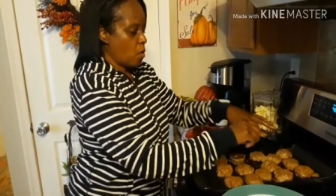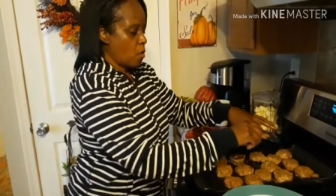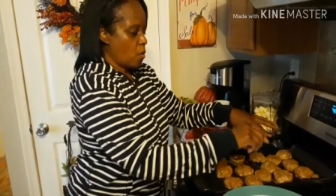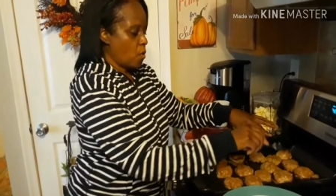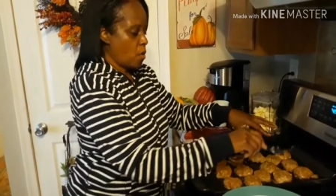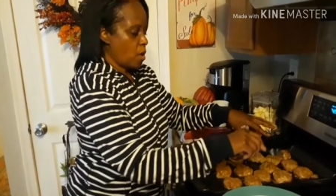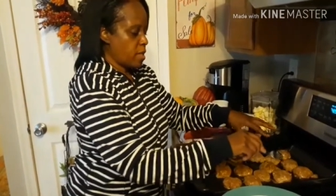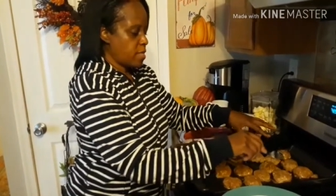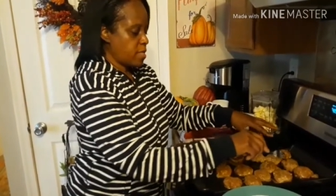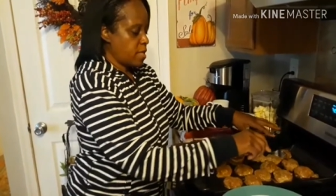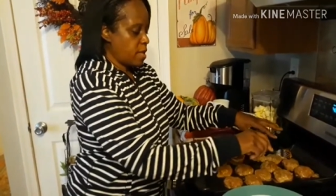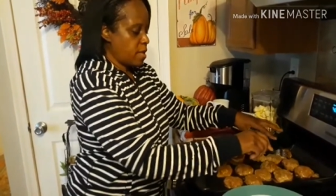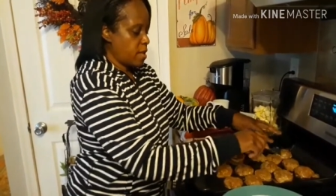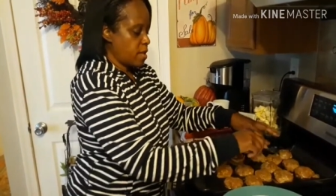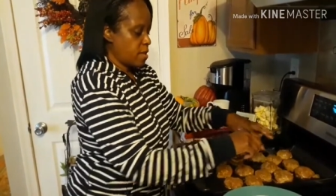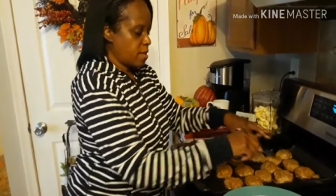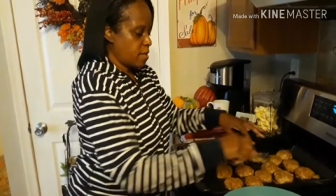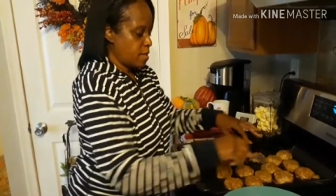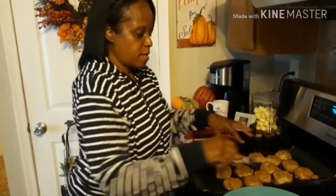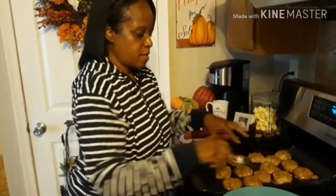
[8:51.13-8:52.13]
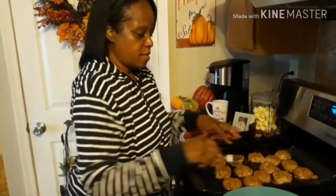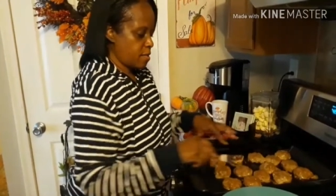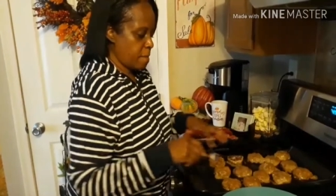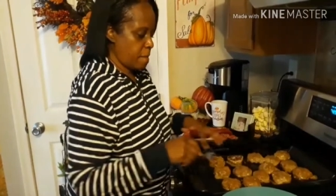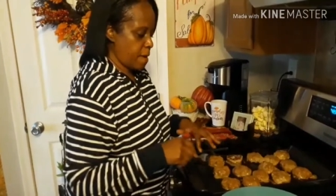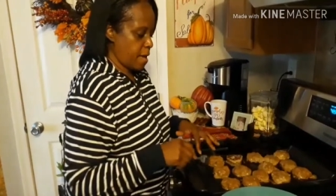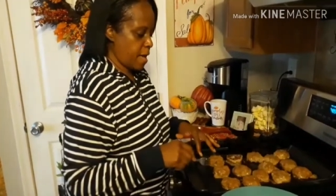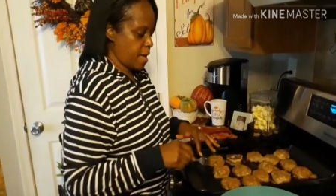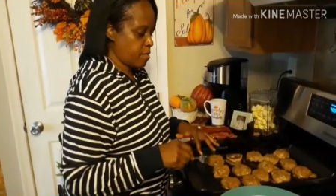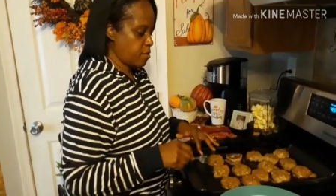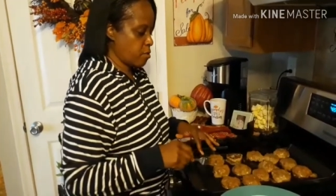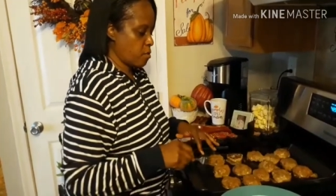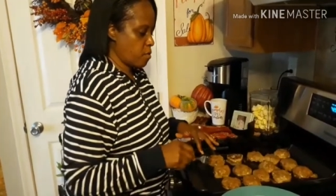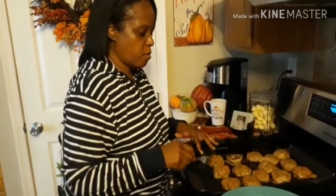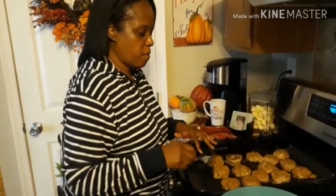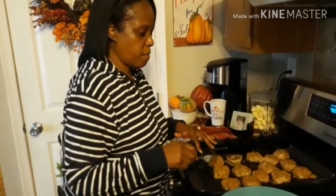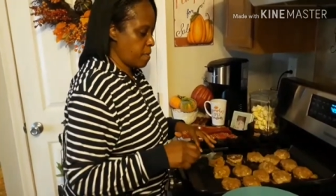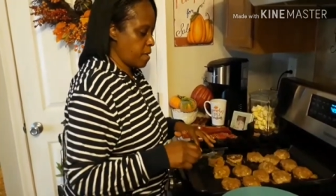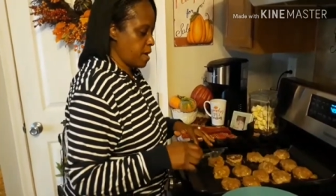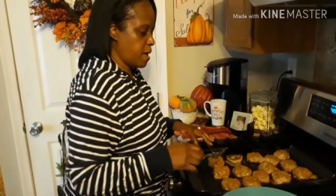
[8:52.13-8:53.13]
on the pan, the
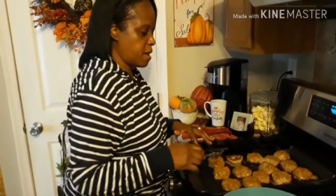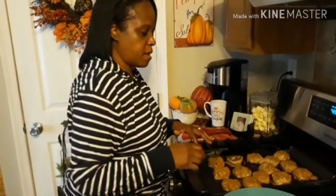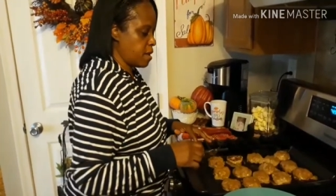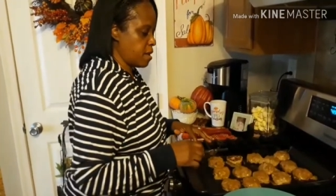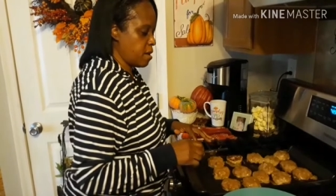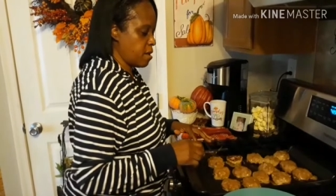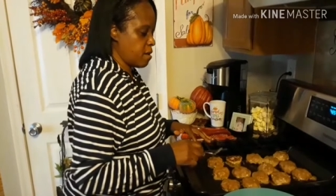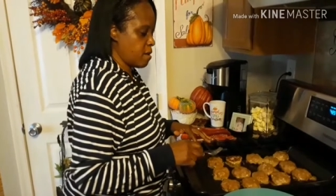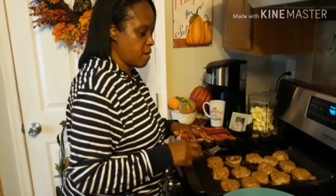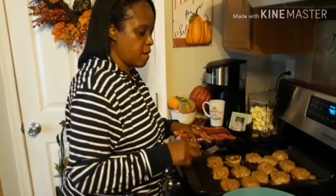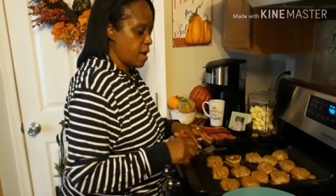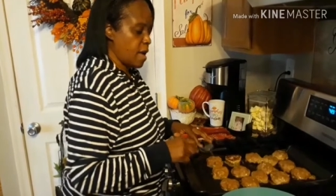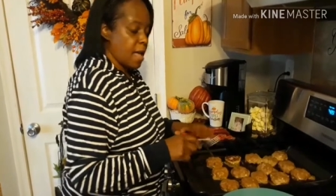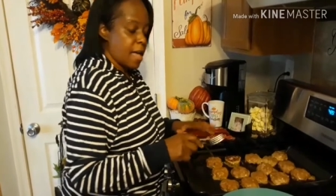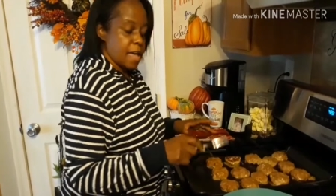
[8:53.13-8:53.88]
grill pan here,